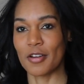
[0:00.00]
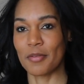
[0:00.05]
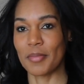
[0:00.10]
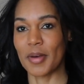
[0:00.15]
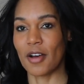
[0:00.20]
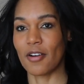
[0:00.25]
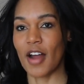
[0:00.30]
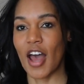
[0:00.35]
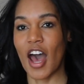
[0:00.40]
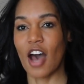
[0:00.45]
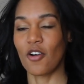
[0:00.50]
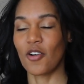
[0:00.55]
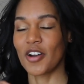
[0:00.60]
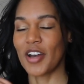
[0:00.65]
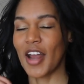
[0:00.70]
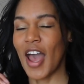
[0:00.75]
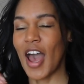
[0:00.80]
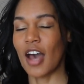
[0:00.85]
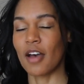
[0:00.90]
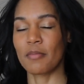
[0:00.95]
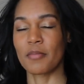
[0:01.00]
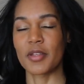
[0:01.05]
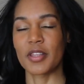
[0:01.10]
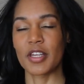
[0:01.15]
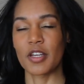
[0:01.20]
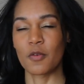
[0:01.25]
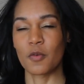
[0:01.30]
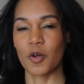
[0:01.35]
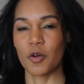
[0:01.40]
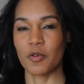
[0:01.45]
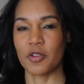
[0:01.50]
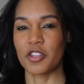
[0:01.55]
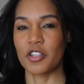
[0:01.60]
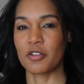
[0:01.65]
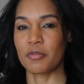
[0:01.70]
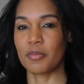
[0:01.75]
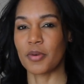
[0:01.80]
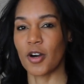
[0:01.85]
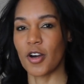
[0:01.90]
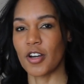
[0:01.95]
about how unhappy they were with
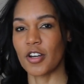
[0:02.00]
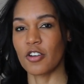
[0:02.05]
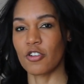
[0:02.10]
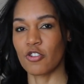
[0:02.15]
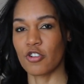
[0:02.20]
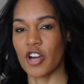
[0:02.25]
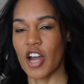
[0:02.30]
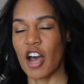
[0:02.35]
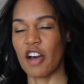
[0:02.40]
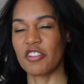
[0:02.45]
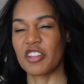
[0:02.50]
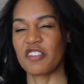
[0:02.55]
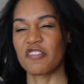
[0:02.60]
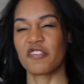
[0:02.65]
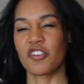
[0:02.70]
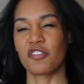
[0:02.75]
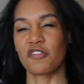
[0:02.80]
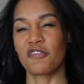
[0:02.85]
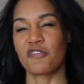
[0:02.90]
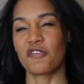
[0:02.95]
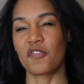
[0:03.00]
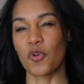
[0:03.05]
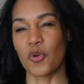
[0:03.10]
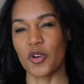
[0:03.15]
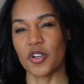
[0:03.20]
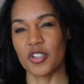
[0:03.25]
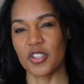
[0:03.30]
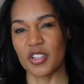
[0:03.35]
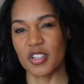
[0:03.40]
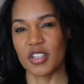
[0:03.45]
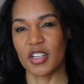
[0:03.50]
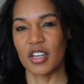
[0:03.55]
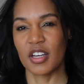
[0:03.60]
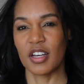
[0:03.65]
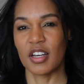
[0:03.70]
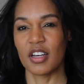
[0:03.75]
their partner, how they felt forced